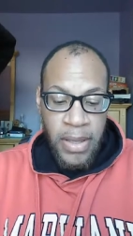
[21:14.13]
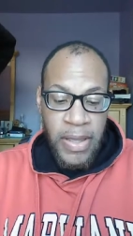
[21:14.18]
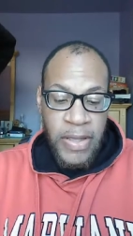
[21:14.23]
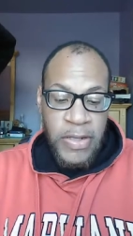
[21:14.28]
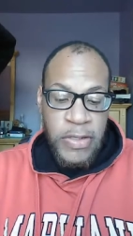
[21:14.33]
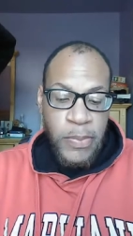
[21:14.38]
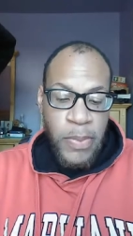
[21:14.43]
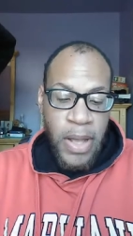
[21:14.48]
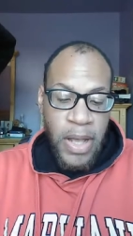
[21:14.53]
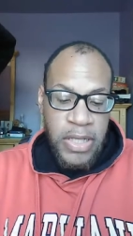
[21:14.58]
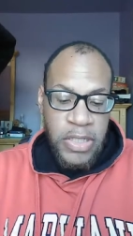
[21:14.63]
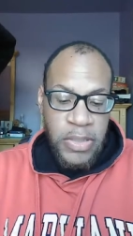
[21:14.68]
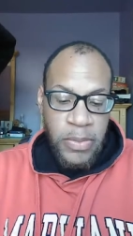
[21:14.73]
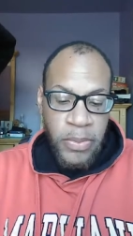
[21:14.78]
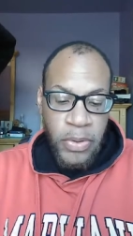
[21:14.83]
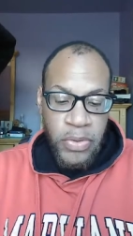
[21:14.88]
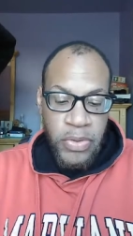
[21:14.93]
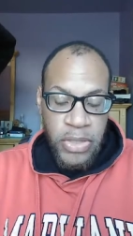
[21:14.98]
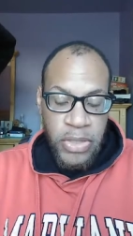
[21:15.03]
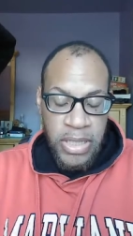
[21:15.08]
It's
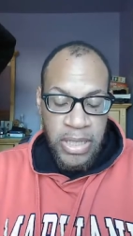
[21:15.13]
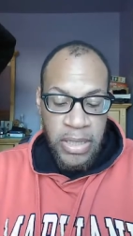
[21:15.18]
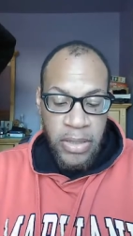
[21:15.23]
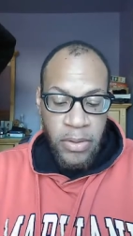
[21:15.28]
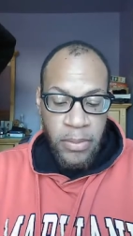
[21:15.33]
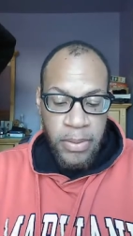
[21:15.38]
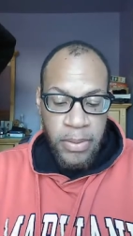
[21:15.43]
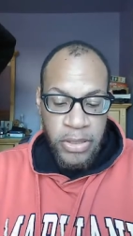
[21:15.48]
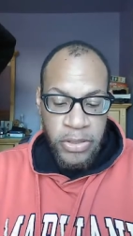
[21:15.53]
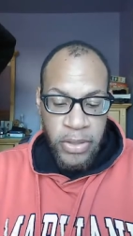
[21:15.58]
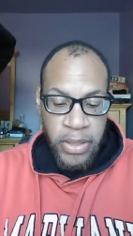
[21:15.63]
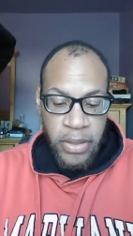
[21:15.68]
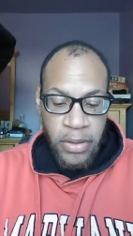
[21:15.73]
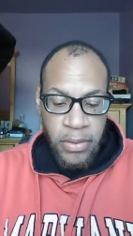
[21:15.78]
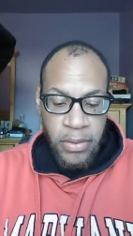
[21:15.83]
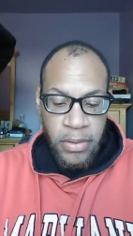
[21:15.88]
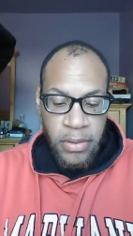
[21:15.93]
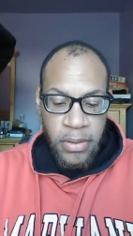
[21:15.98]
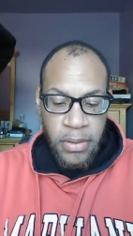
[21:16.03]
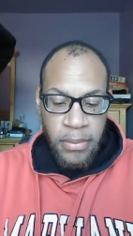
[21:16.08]
possible to heal betrayal,